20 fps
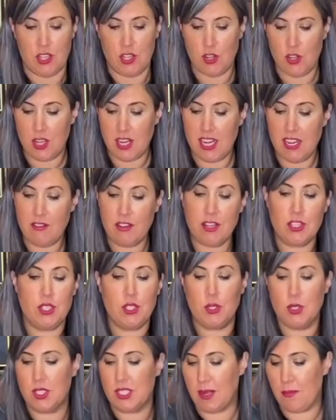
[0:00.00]
You could even
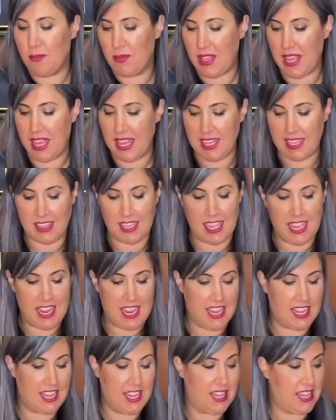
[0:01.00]
do something
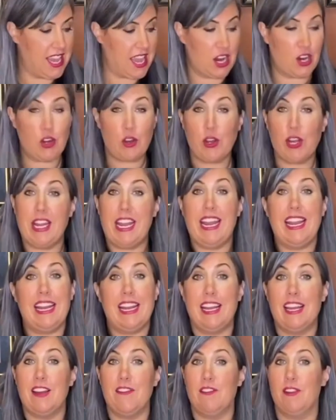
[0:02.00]
like get
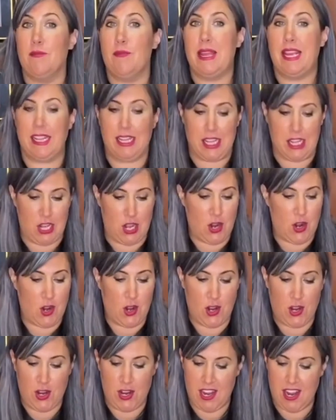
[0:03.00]
creative and make like a
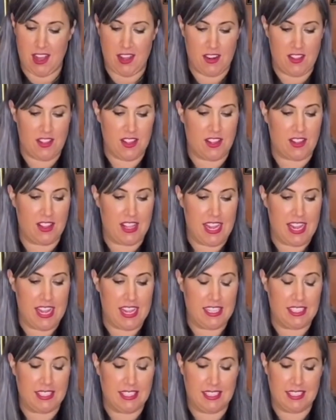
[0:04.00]
heart out of the
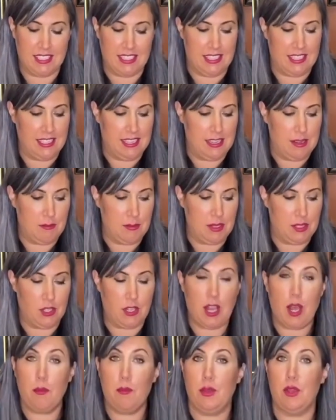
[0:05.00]
glaze. But
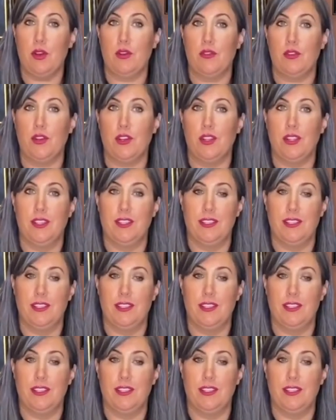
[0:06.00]
look how beautiful.